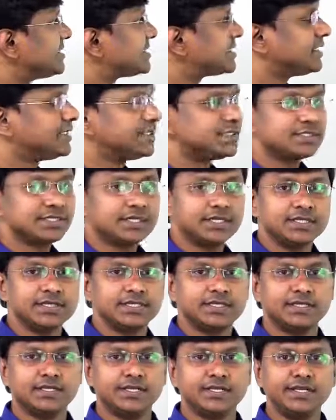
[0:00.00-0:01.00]
discuss
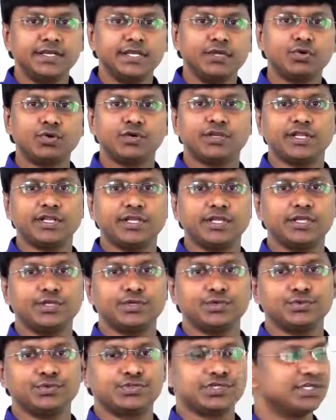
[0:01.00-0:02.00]
the nicotinic
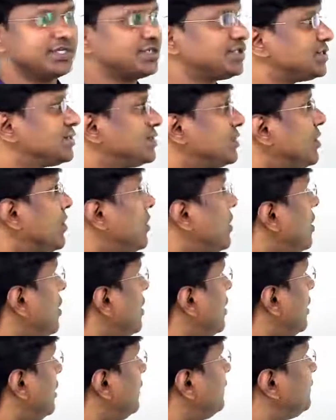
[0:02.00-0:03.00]
uses
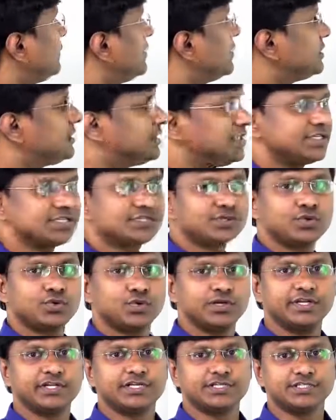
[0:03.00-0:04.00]
of this
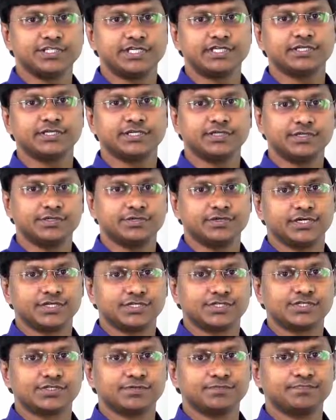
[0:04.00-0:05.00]
cholinergic
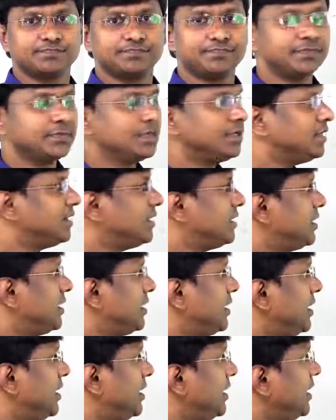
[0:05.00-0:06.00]
drugs.
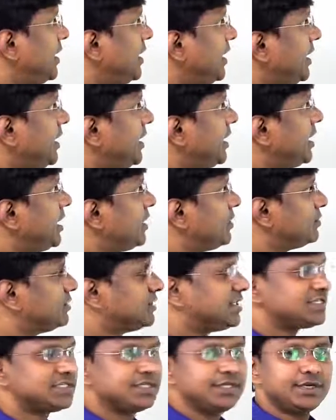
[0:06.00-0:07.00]
Now
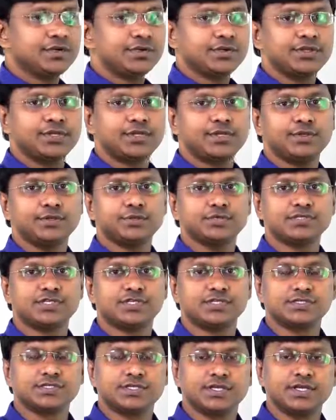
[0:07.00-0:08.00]
this nicotinic
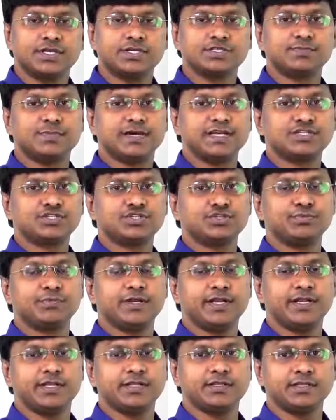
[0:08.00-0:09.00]
uses is by
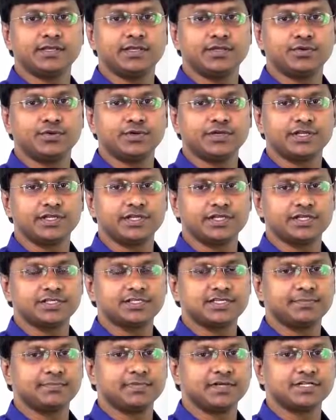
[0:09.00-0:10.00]
stimulating the nicotinic
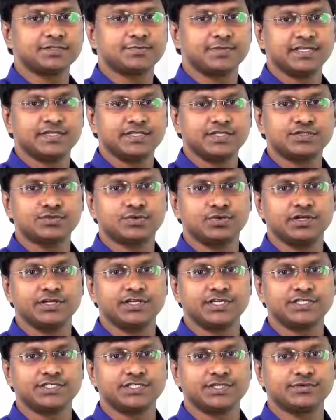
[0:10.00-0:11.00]
receptors by these
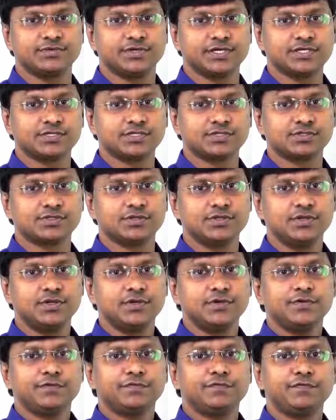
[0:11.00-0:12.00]
cholinergic drugs.
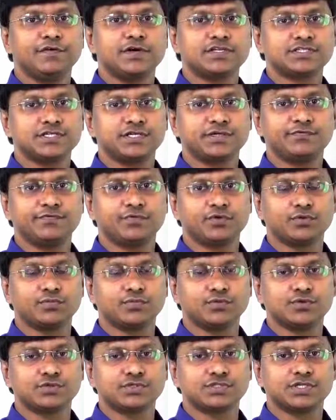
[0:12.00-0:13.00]
First and
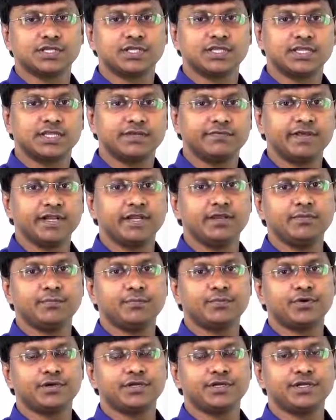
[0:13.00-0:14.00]
foremost, the very
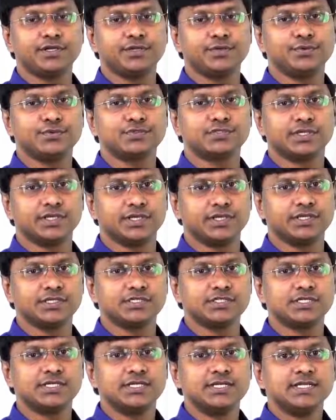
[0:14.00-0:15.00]
important use
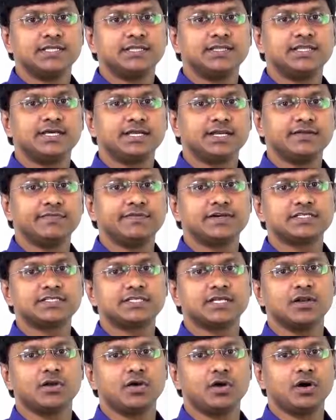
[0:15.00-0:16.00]
is the
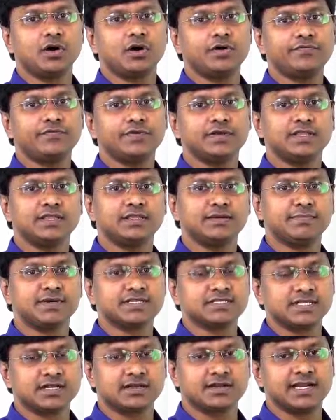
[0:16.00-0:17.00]
reversal of the
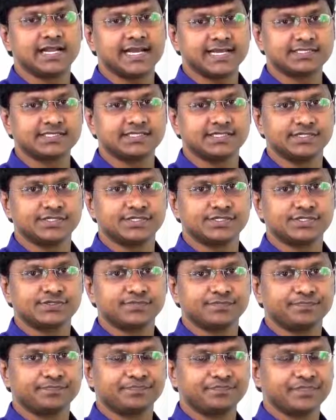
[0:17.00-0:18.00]
muscle relaxants,